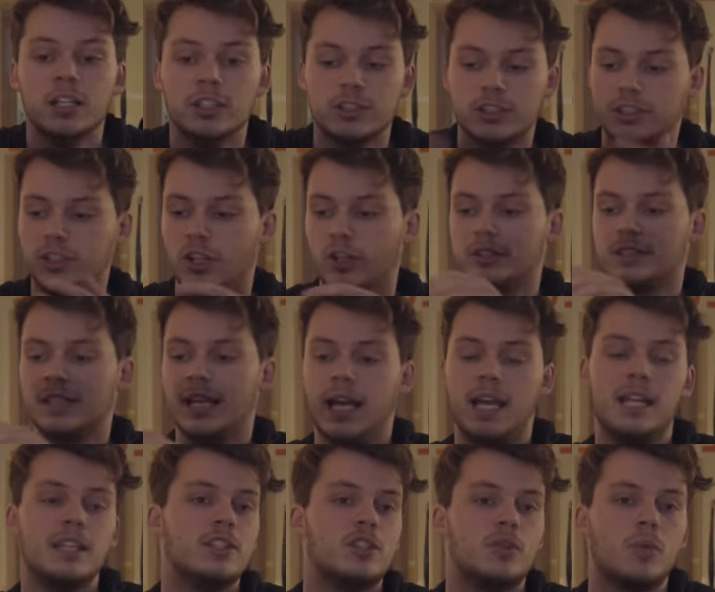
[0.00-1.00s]
slotting
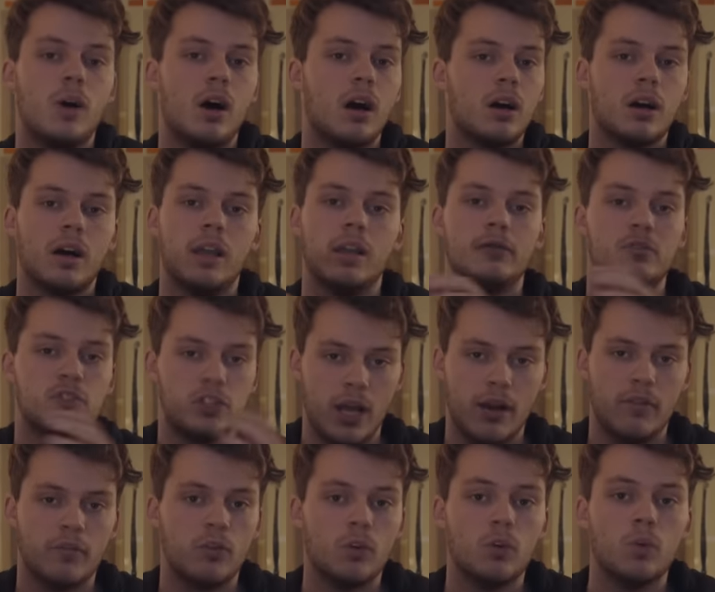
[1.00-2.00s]
it into our kind of
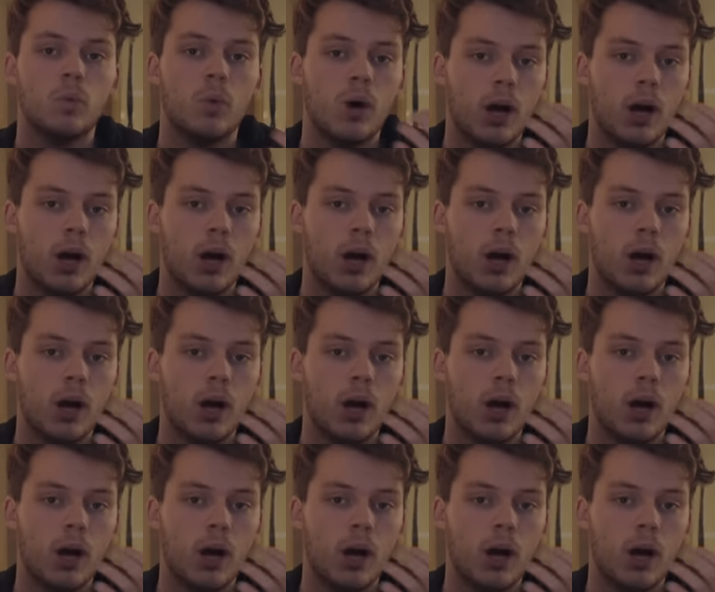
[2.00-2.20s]
general